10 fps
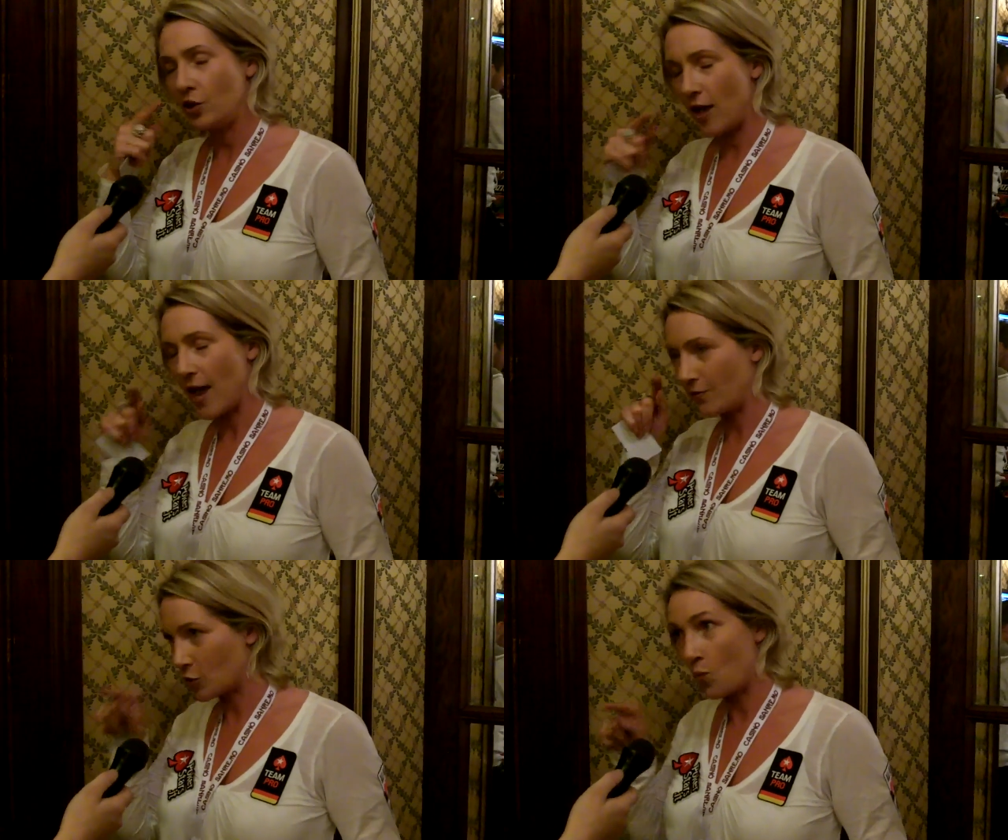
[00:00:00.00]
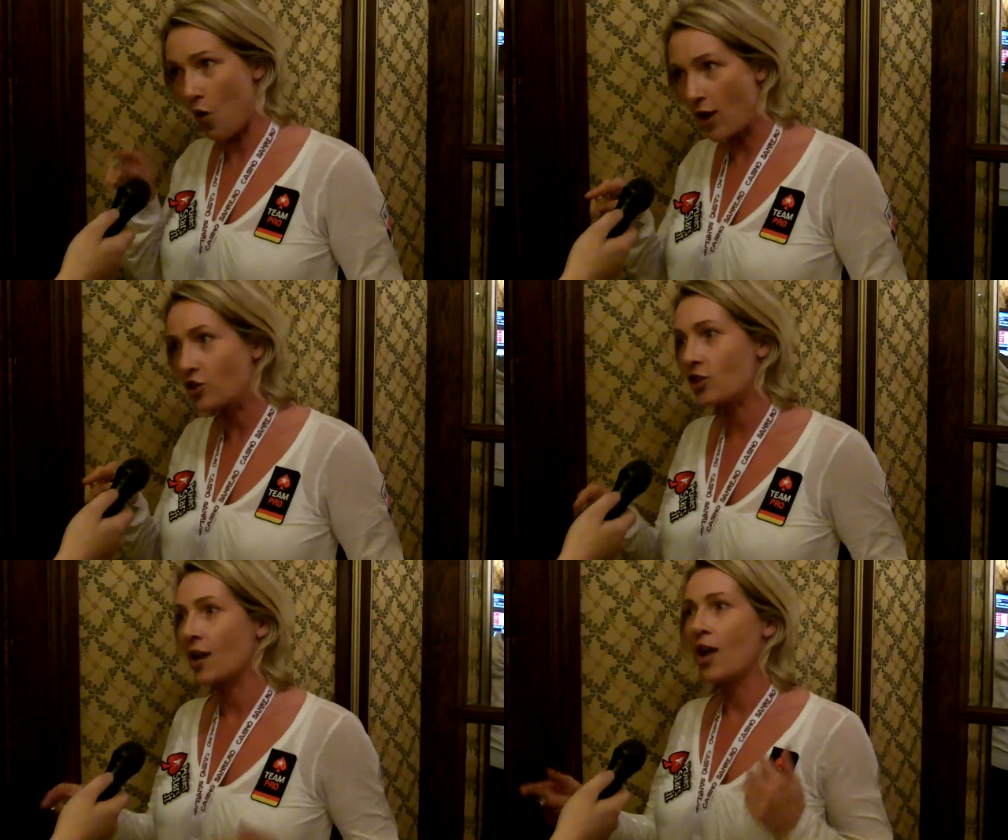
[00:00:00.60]
You have to
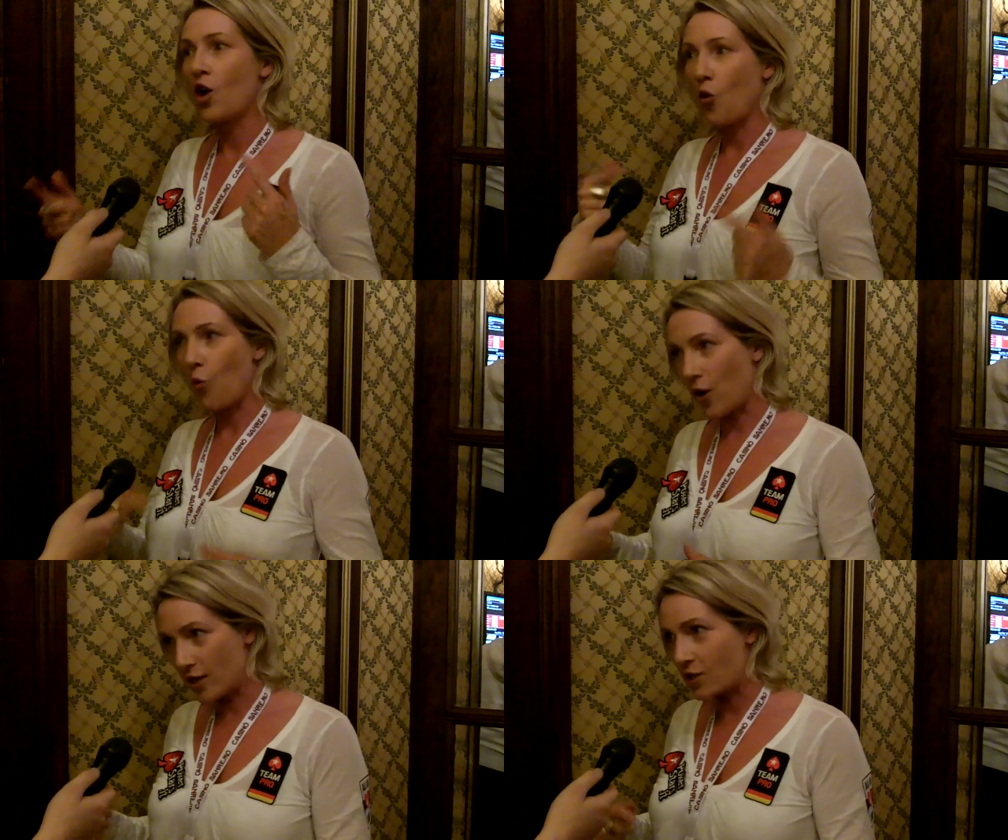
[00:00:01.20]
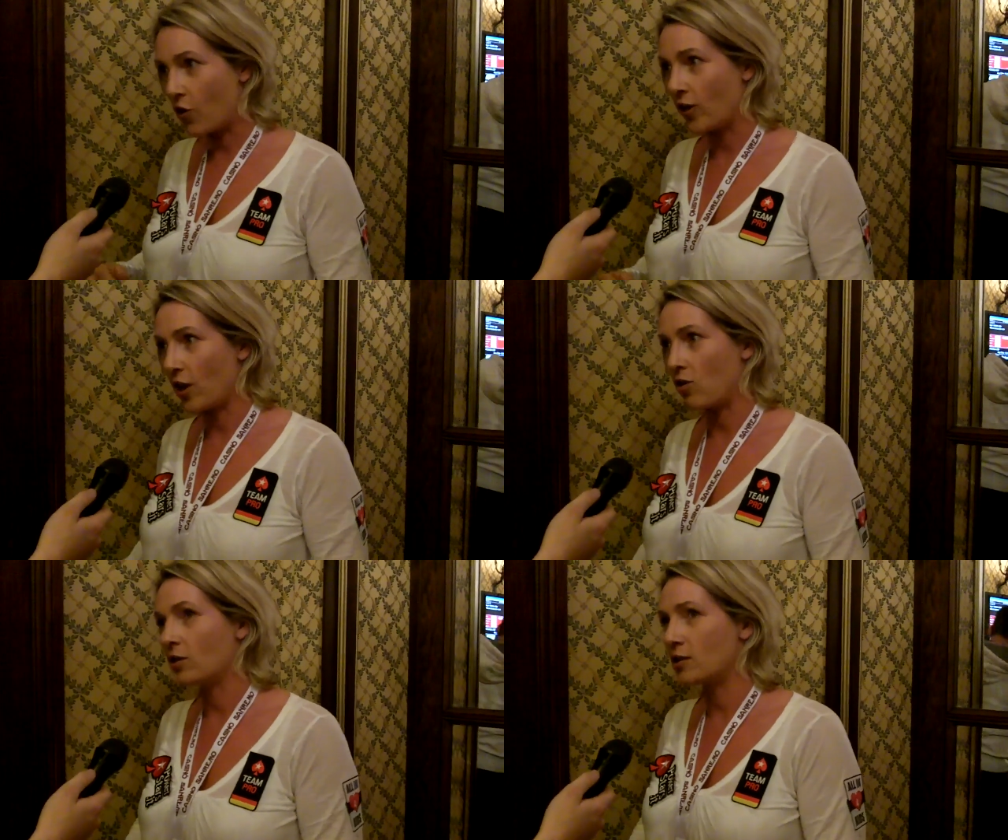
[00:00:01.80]
watch what is going
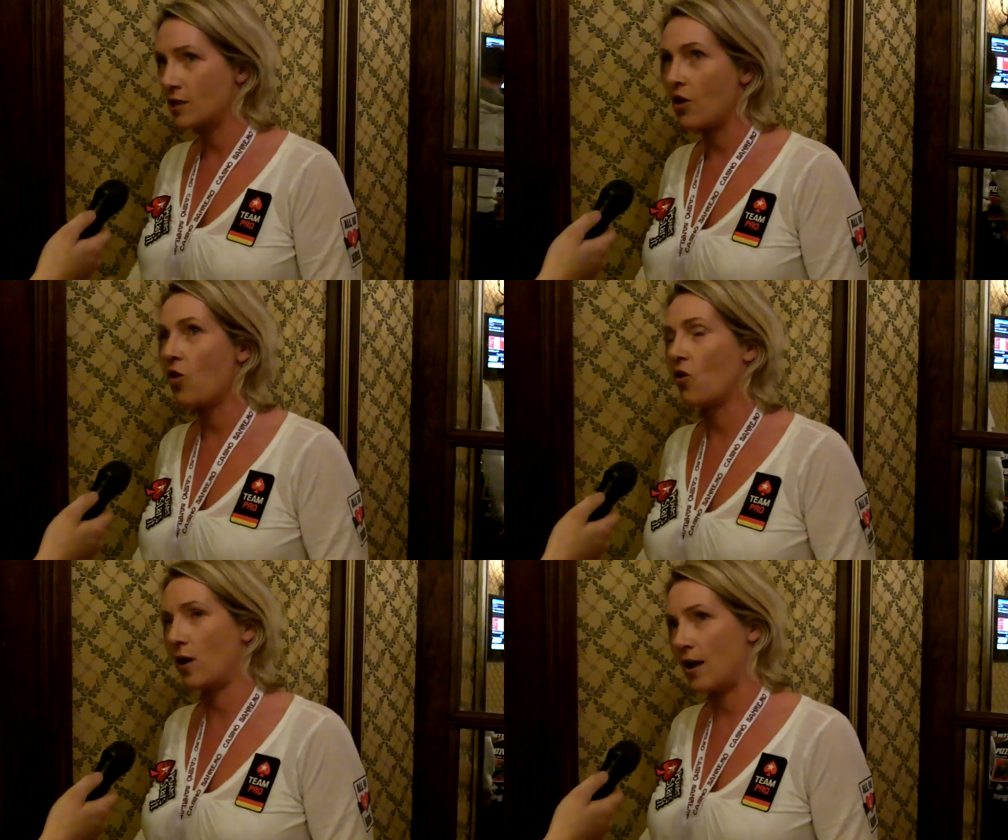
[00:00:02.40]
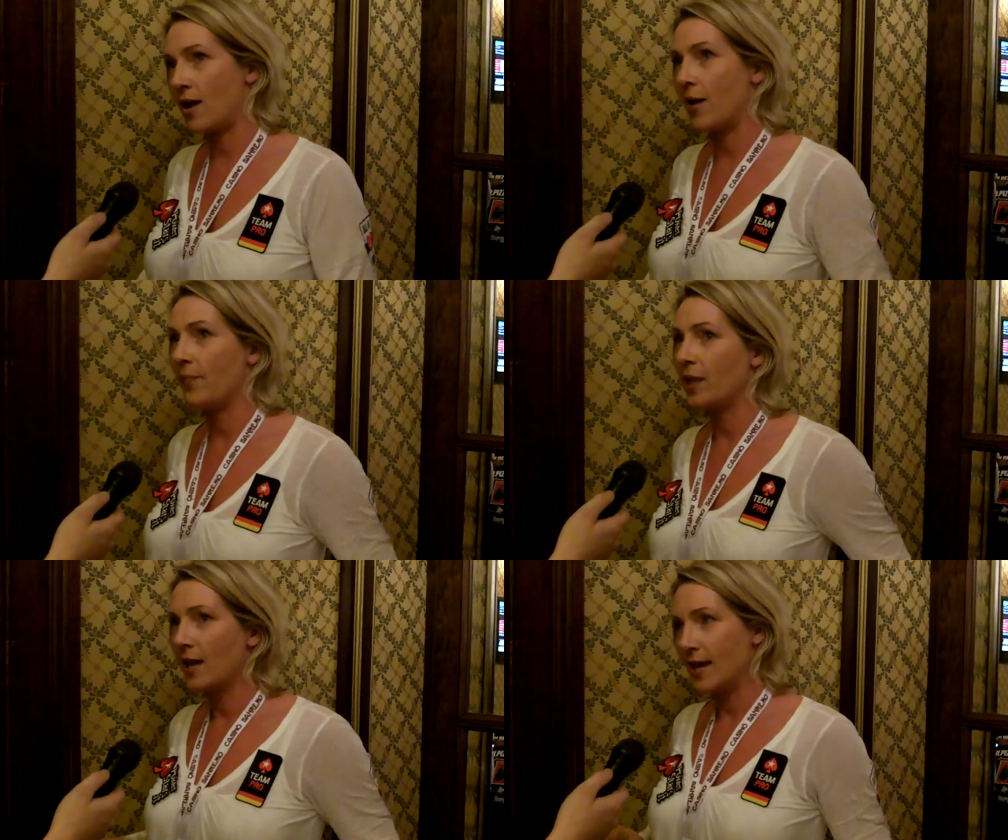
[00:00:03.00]
on. So
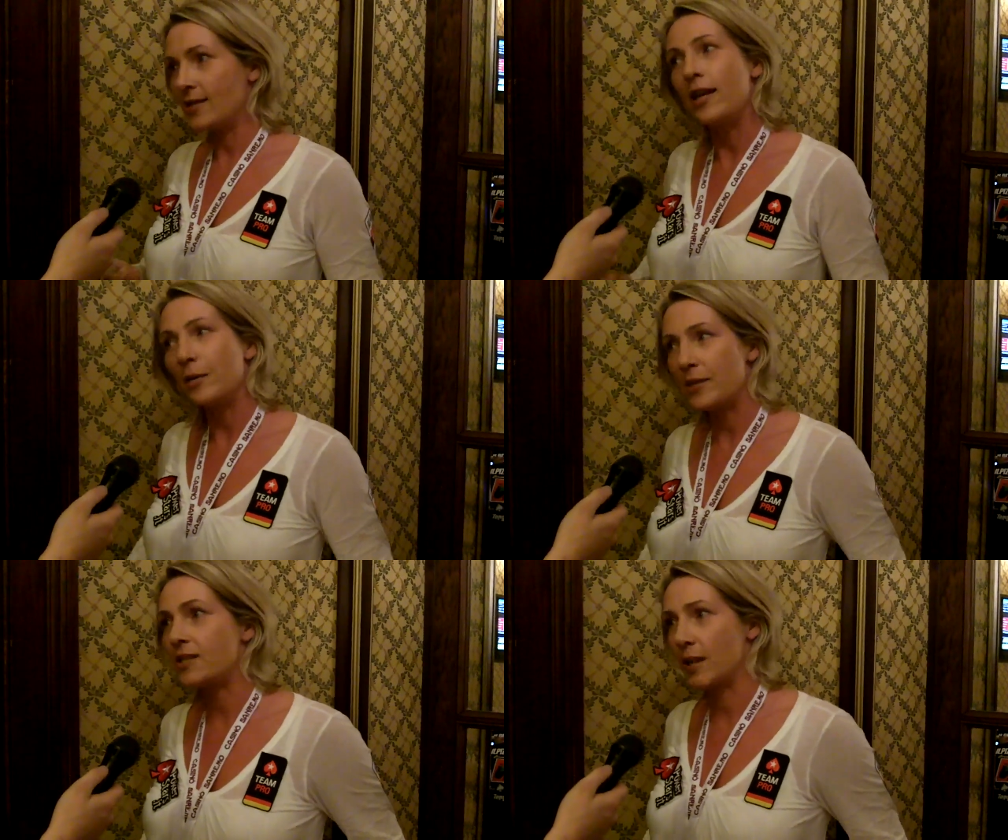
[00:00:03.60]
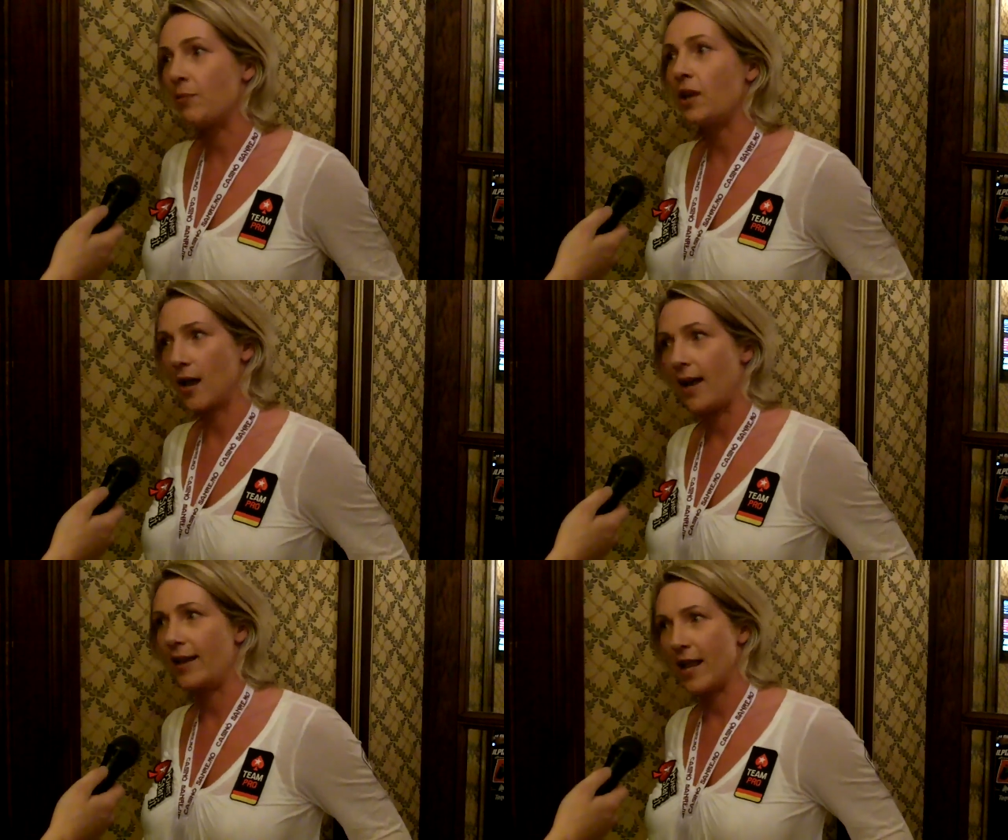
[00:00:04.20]
it's a little bit
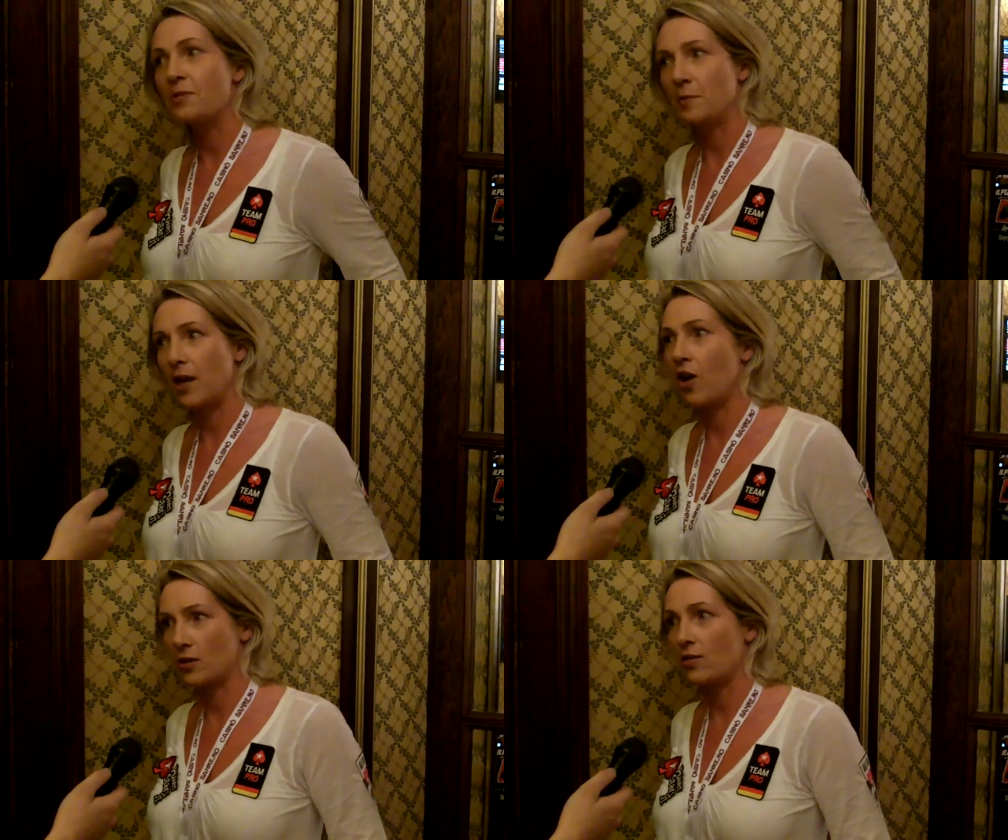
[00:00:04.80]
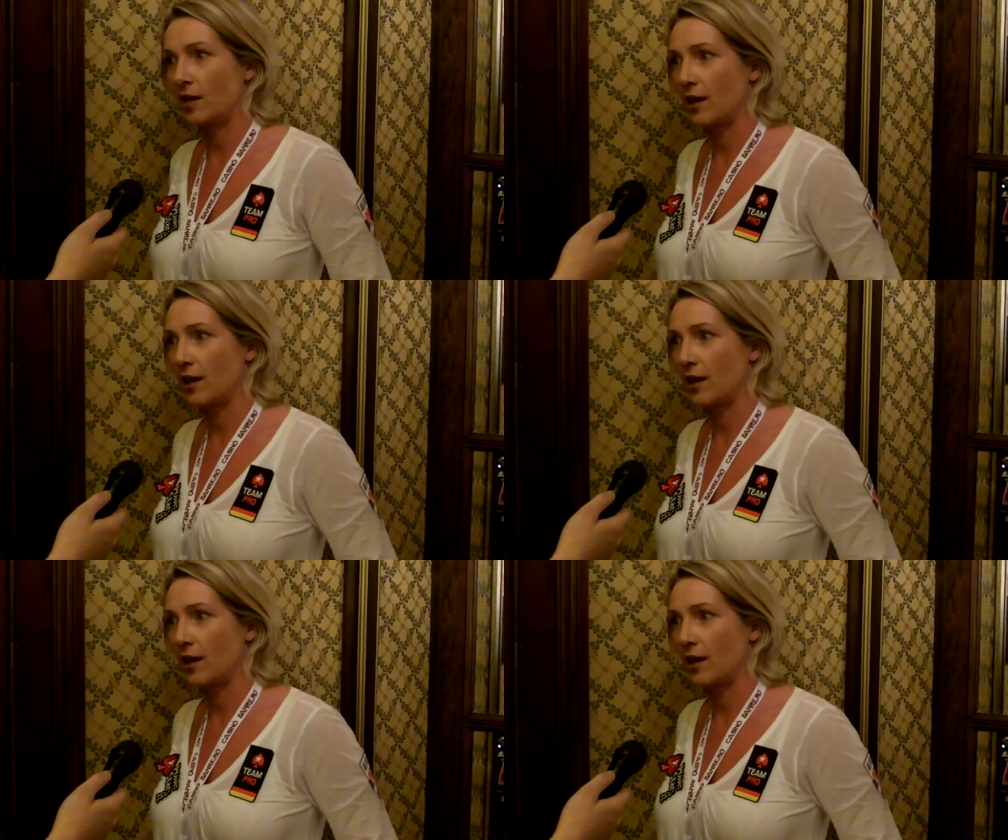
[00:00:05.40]
similar. It helps me a lot.